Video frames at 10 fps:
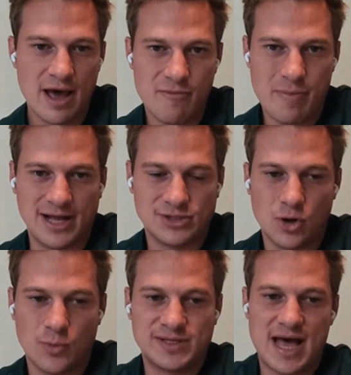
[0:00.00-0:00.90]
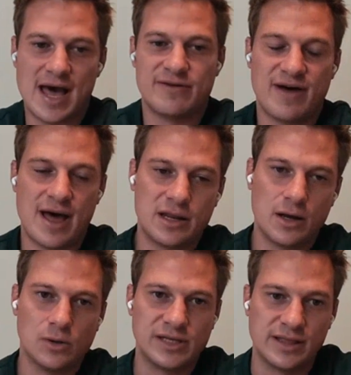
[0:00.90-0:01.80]
for Pat Dobbs and for Andy
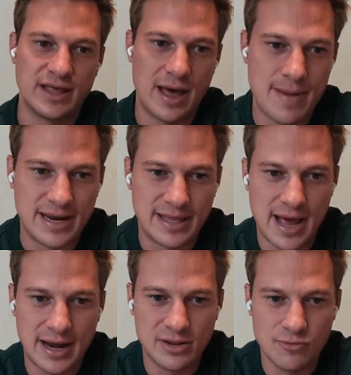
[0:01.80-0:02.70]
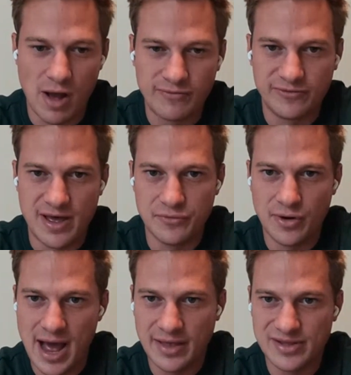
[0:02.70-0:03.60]
Holding there. Manakan, the rightful
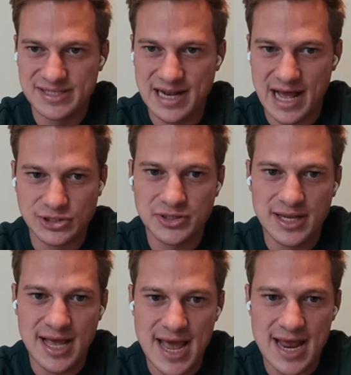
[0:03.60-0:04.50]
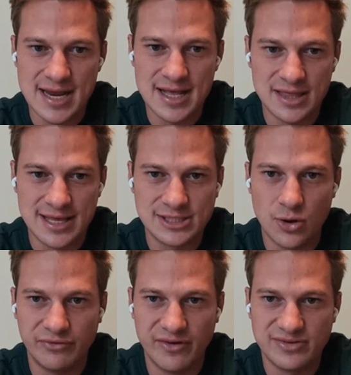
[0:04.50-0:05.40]
favourite, and the selection in the
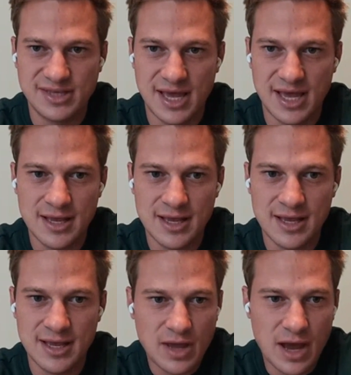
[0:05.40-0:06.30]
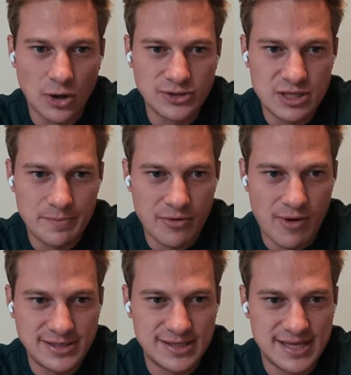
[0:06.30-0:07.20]
215. On to the big
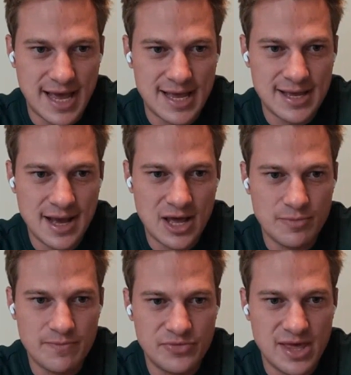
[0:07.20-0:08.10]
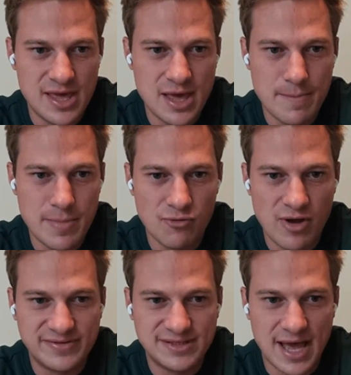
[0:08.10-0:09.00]
race of the day, the Mill
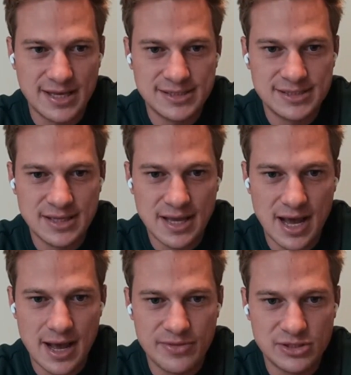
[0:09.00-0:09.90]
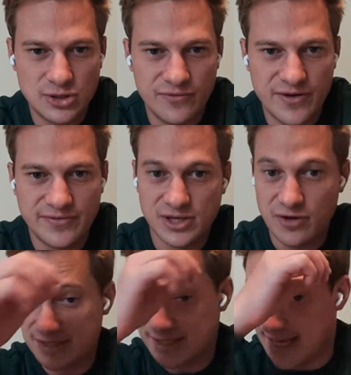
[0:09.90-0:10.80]
Reef Stakes, the 250
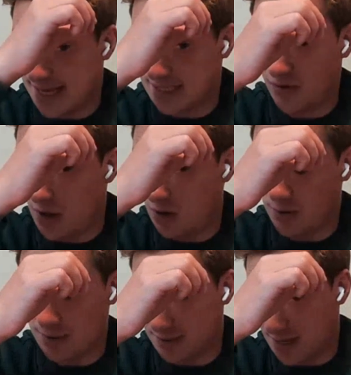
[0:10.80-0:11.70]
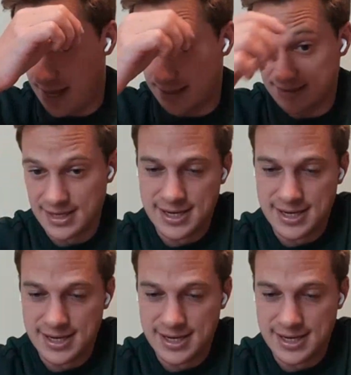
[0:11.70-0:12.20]
over 6 furlongs, and